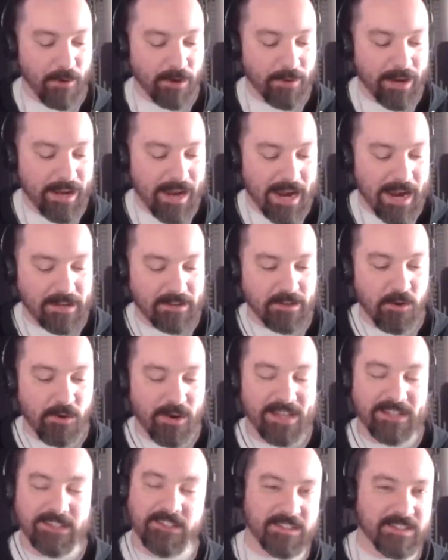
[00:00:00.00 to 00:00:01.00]
why don't we kind of go
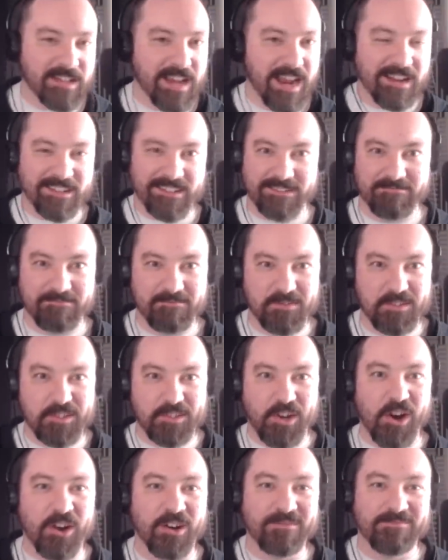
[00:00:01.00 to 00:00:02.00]
ahead and just kind of
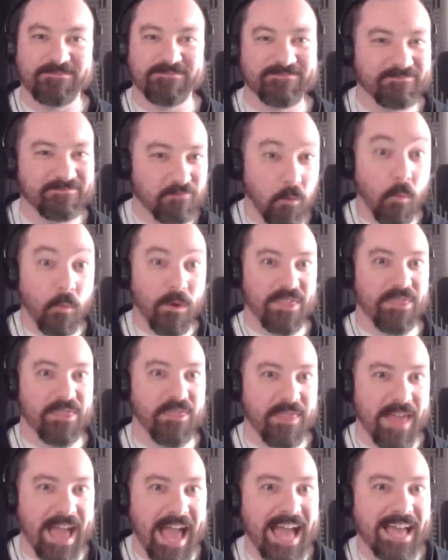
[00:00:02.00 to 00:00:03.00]
start with
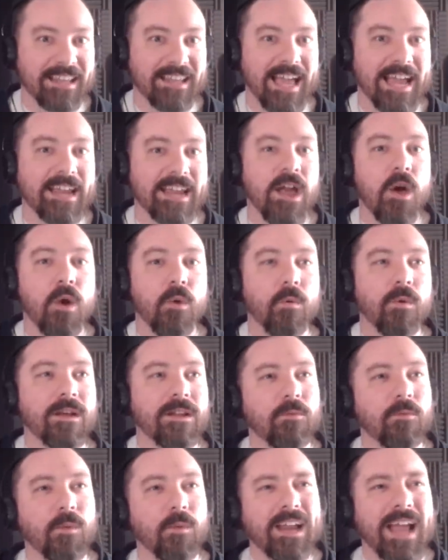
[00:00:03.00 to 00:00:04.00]
that? Like, what
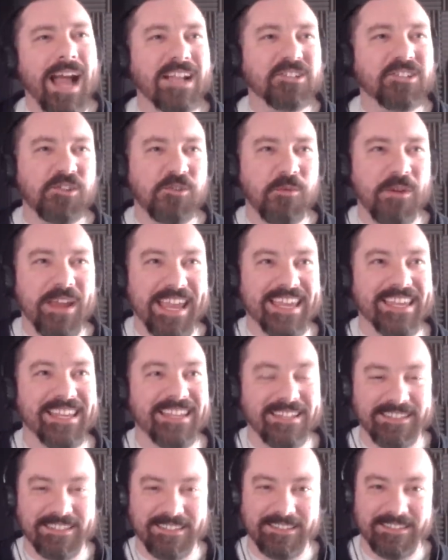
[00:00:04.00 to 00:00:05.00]
what got you
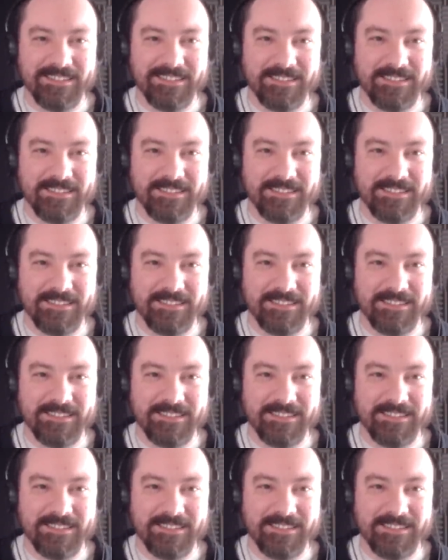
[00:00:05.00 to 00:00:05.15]
in